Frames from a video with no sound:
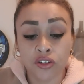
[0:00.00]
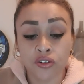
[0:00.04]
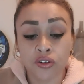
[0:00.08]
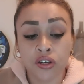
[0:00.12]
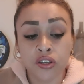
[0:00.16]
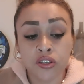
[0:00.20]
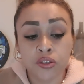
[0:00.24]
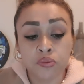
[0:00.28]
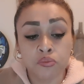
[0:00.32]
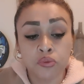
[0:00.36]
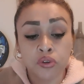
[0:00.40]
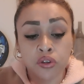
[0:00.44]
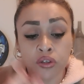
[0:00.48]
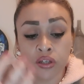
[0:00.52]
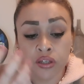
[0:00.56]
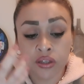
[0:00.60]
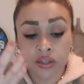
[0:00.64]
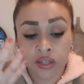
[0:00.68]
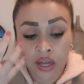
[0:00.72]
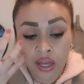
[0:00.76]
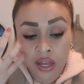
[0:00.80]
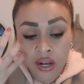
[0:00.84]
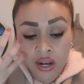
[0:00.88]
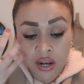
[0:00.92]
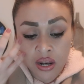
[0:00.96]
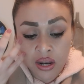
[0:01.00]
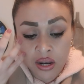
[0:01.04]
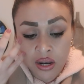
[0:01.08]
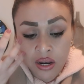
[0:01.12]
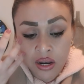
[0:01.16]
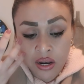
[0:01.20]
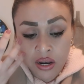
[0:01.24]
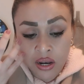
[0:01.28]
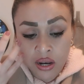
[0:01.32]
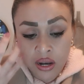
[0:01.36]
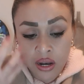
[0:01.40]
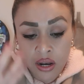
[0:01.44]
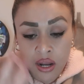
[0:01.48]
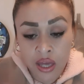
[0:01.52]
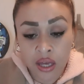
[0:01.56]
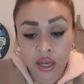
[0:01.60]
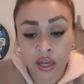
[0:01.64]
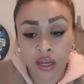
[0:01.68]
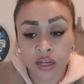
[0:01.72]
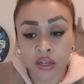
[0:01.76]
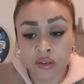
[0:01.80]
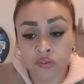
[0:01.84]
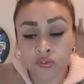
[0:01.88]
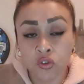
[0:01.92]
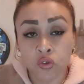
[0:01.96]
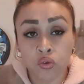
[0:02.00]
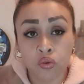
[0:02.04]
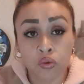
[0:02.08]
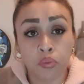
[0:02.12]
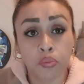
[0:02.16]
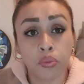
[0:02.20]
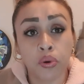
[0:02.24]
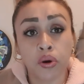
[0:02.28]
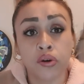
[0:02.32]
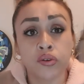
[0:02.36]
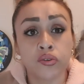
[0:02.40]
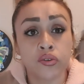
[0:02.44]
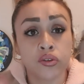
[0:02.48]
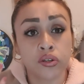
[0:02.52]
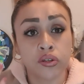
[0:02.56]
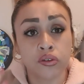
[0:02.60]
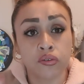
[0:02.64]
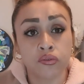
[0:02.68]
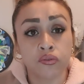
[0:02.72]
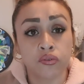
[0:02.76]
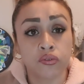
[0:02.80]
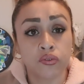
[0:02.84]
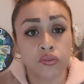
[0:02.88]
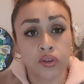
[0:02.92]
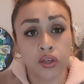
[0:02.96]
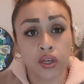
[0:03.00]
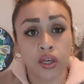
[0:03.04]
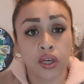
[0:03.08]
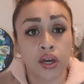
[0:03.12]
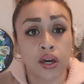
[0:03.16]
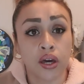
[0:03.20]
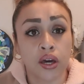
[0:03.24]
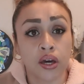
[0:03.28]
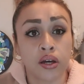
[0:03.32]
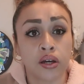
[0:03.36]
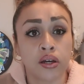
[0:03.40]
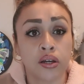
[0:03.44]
Transmuting that negative to a positive here.